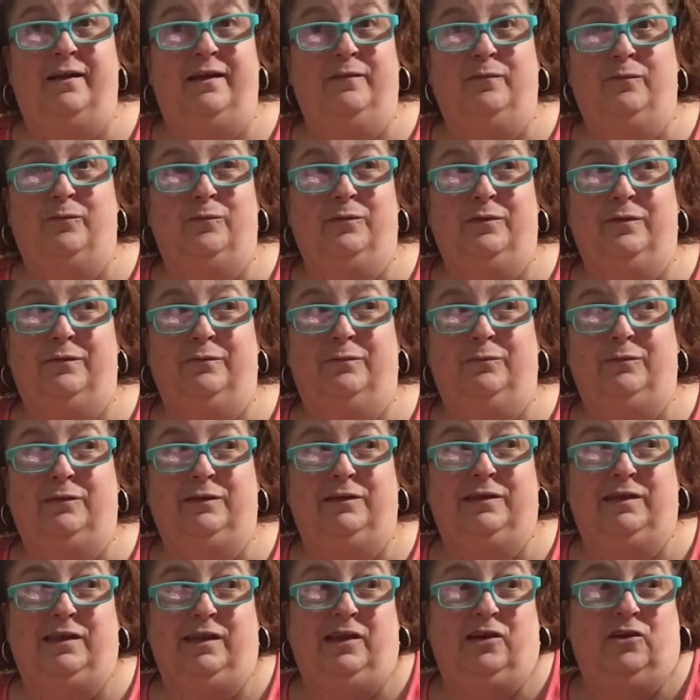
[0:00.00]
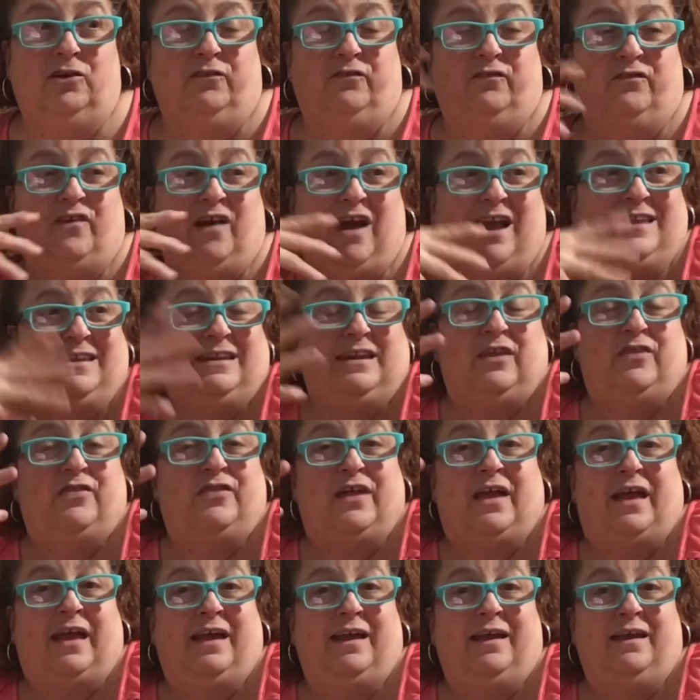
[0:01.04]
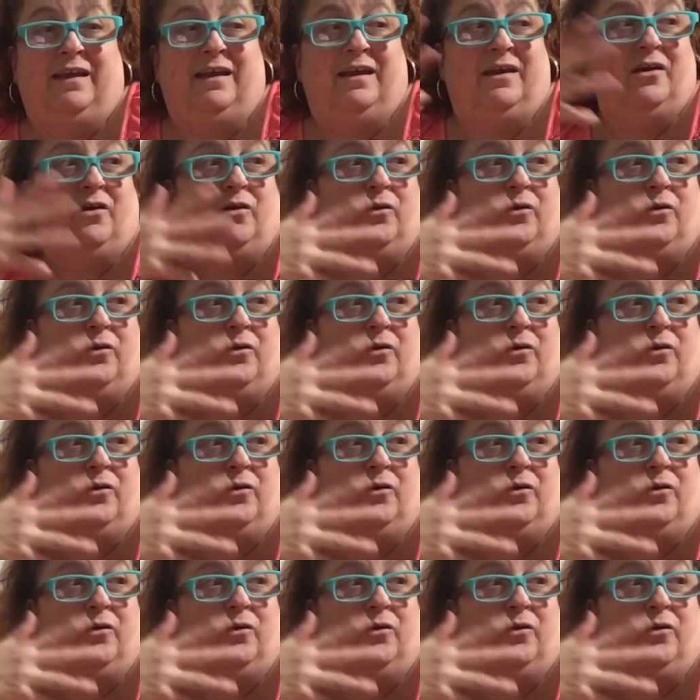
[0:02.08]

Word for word: It, we, he couldn't find anything.